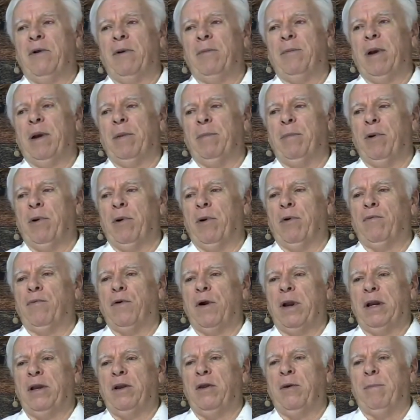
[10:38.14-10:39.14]
remember a
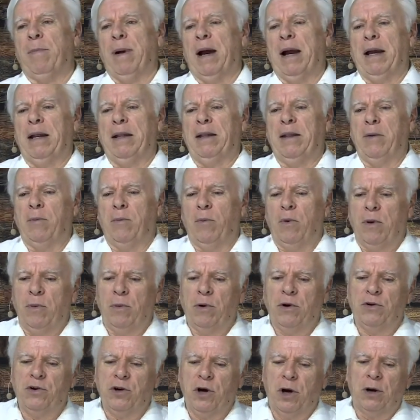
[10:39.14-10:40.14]
friend of mine that we
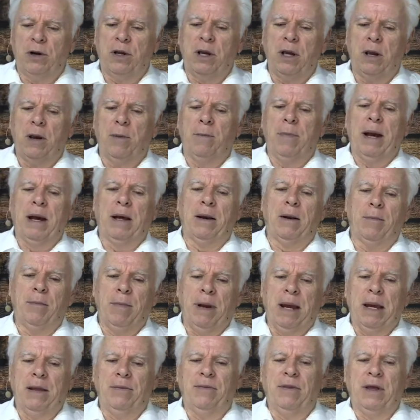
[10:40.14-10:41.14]
were talking about a
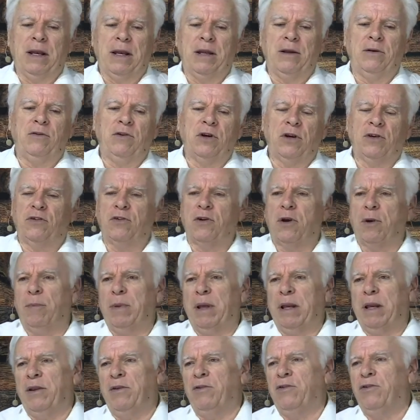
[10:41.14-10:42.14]
man that had just
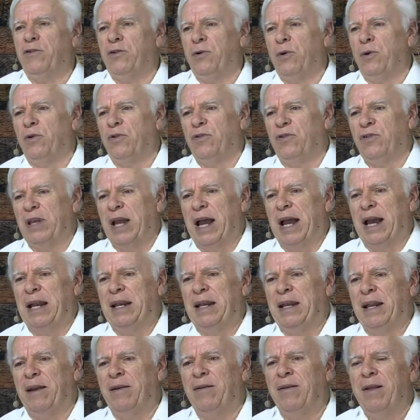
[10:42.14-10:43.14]
committed
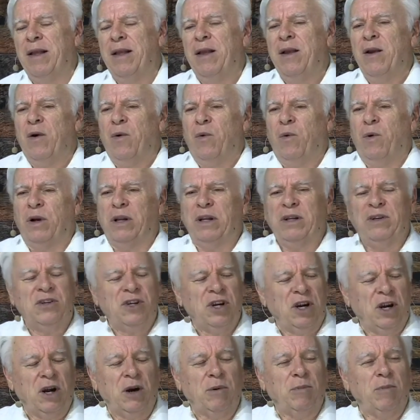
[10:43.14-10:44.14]
suicide, and what a
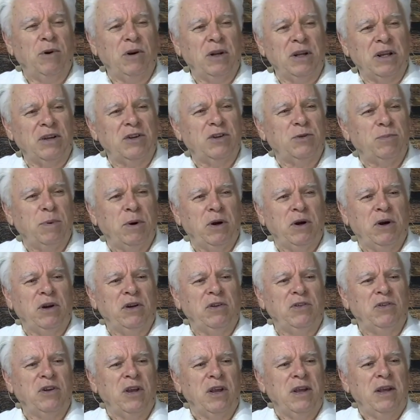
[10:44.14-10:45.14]
terrible
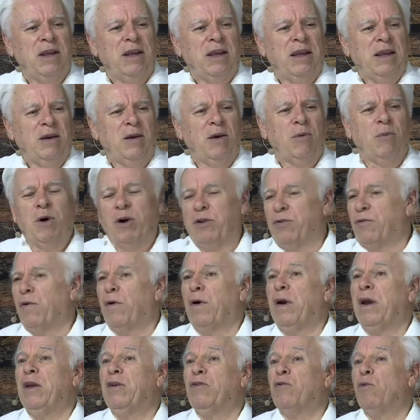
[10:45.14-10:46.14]
experience it was
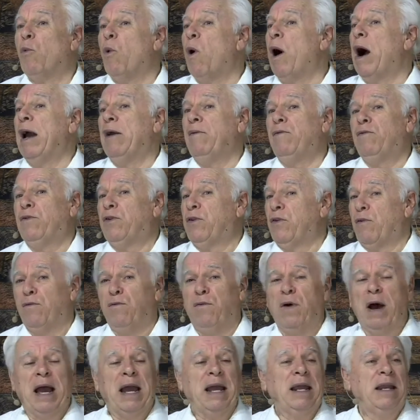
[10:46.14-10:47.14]
for his wife to
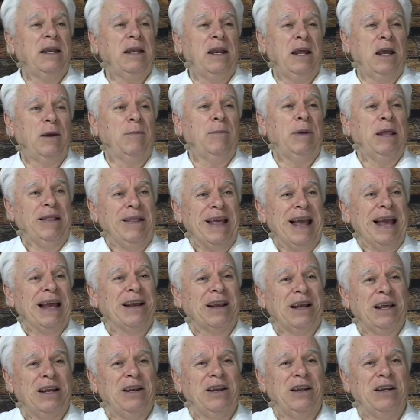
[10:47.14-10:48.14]
find him in
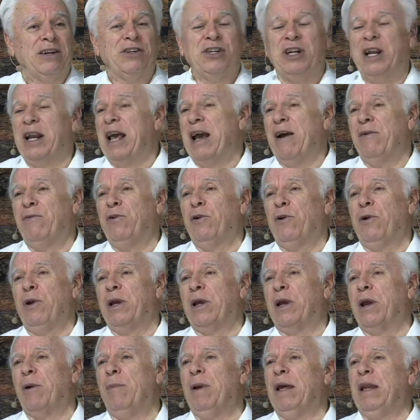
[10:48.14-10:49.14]
that condition after
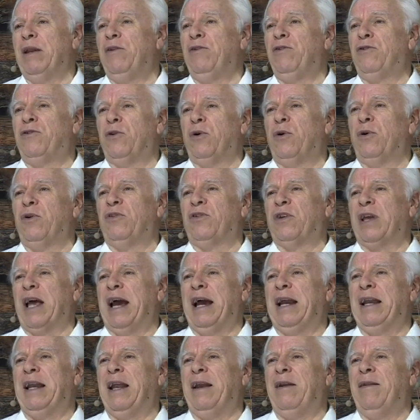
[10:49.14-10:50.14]
he committed
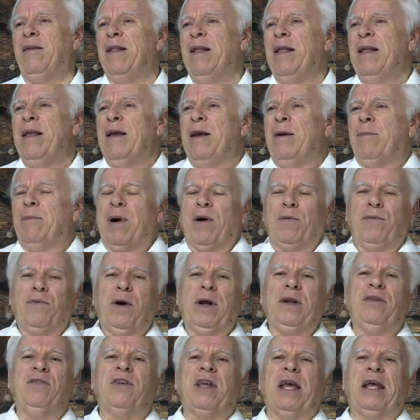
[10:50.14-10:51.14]
suicide. And my
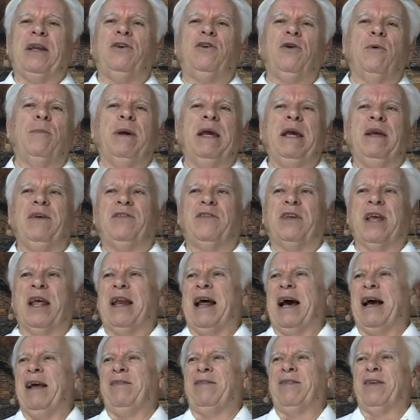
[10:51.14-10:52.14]
friend said to me, he
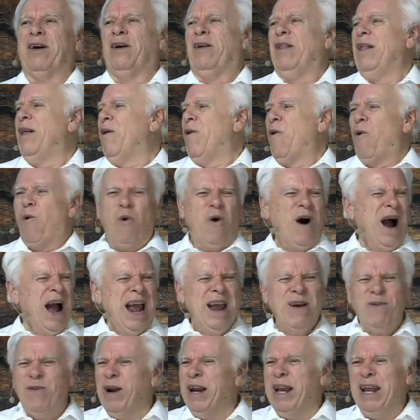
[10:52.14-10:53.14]
said, I thought,
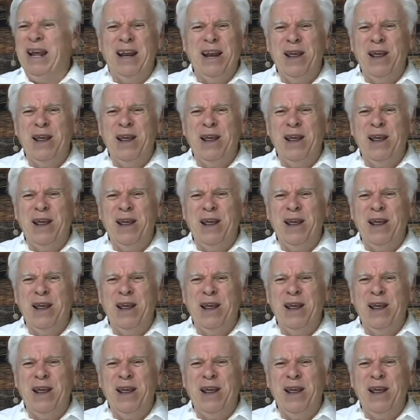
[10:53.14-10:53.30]
why would